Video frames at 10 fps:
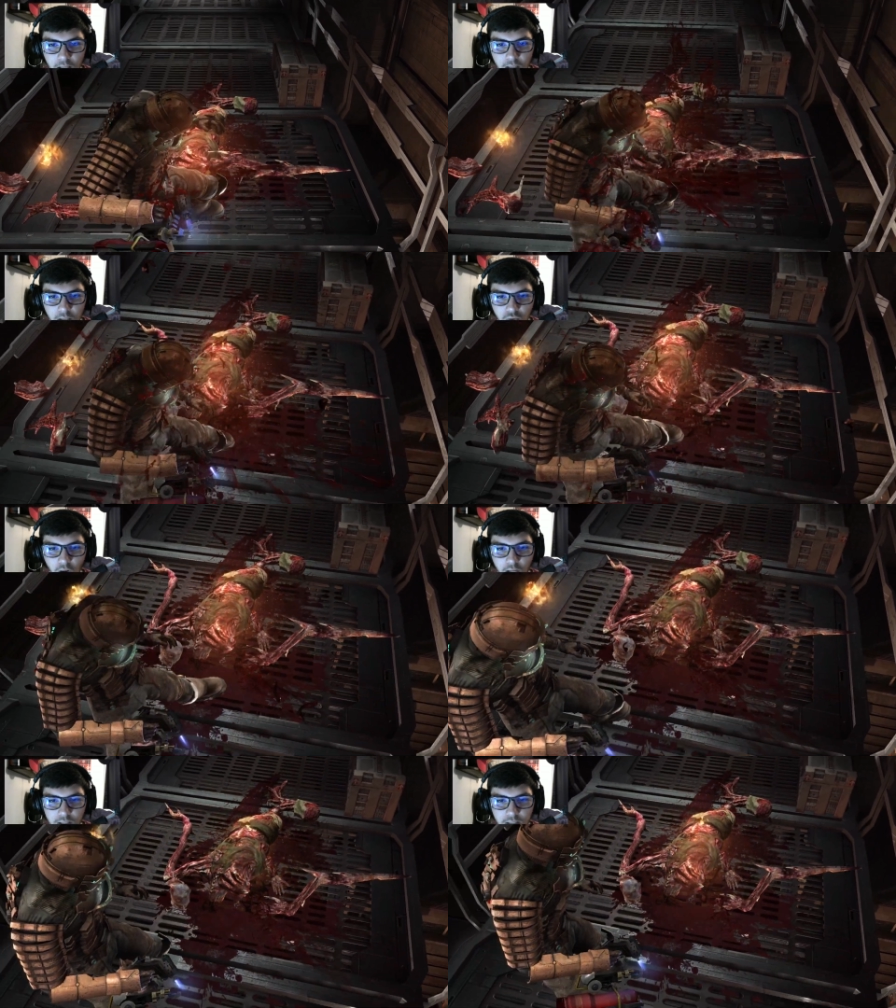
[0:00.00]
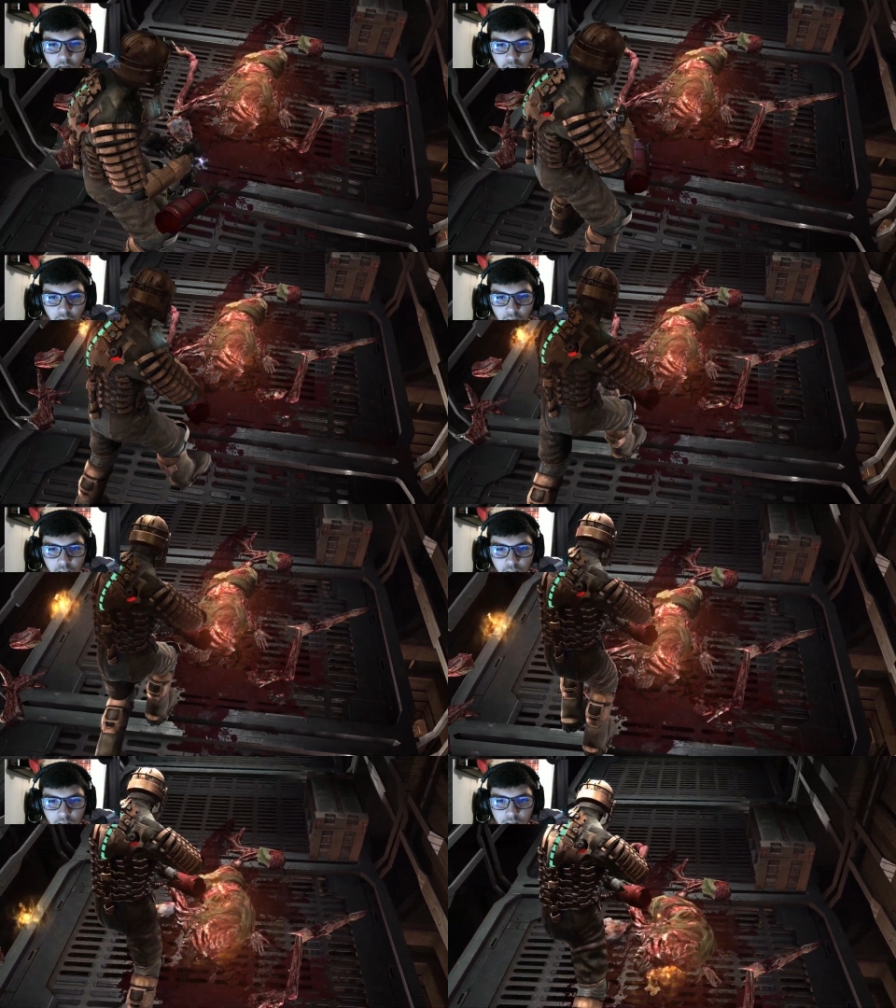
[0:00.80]
That's right, sucker.
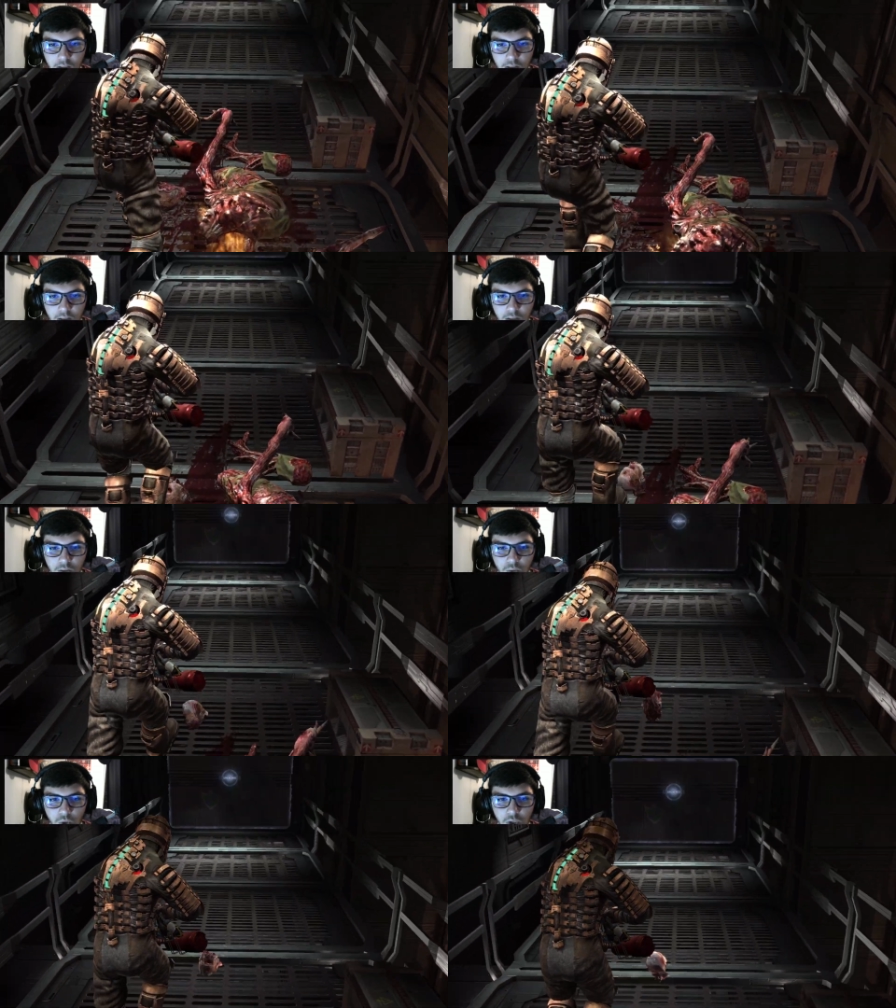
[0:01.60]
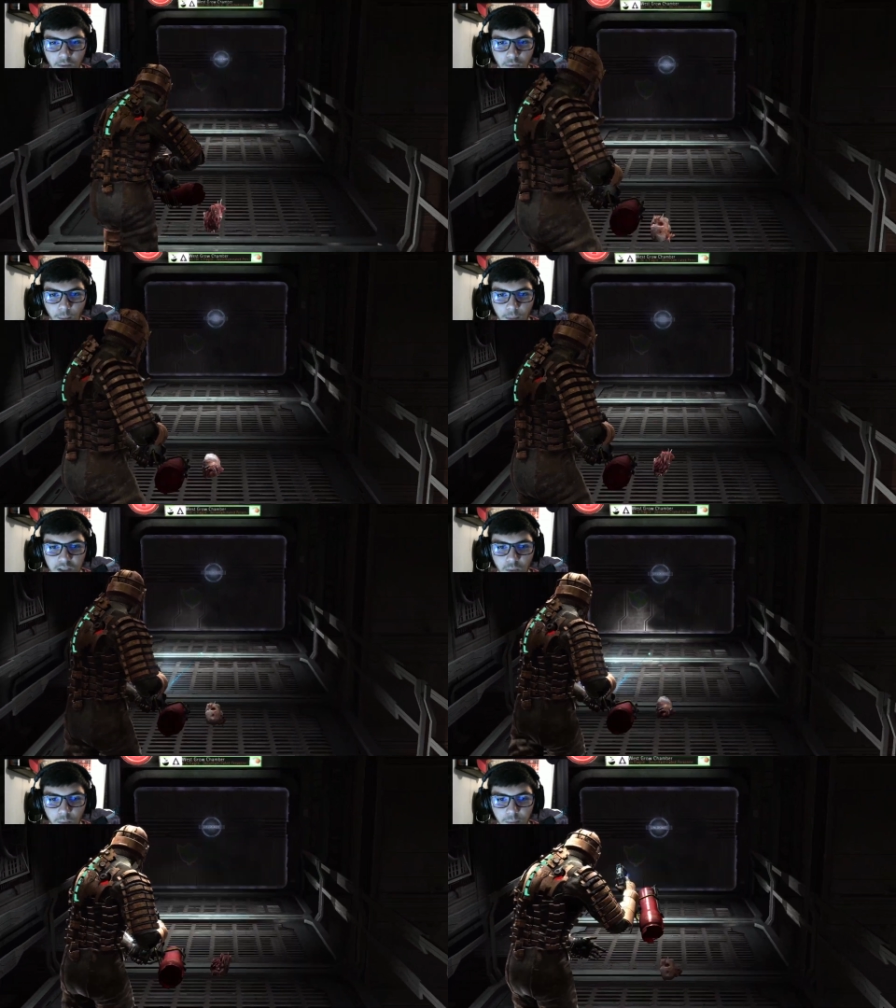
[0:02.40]
That's what you get for
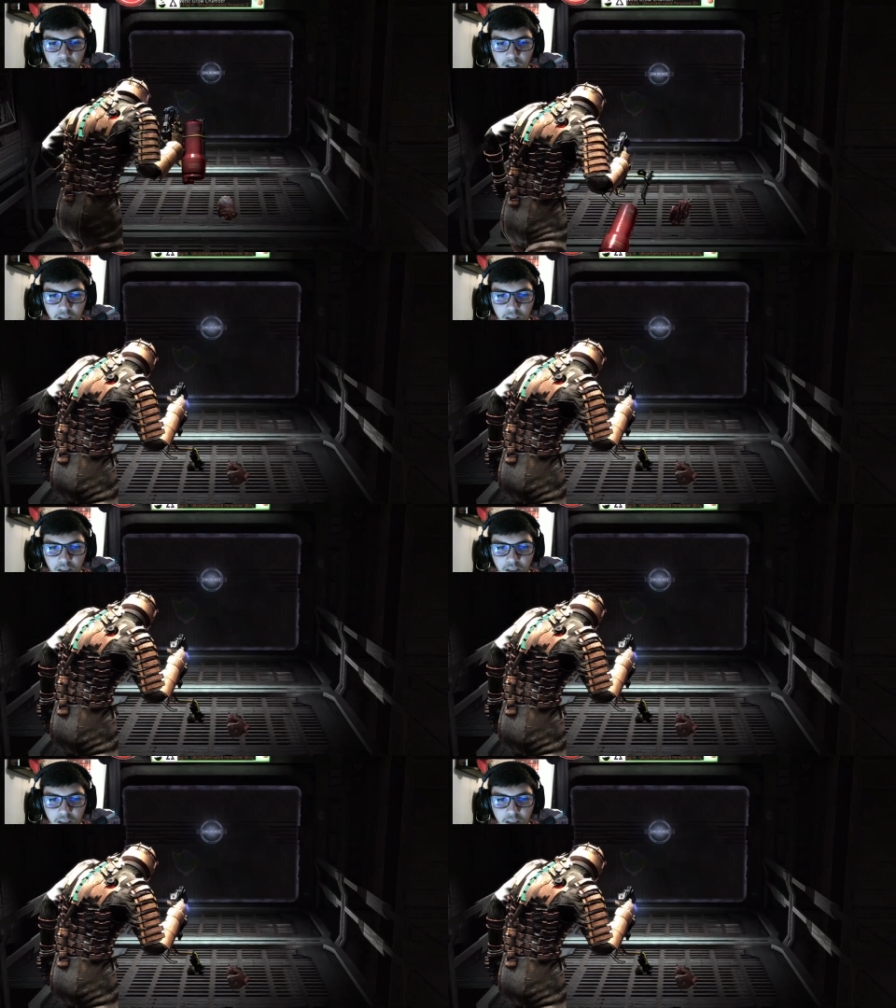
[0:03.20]
messing with me.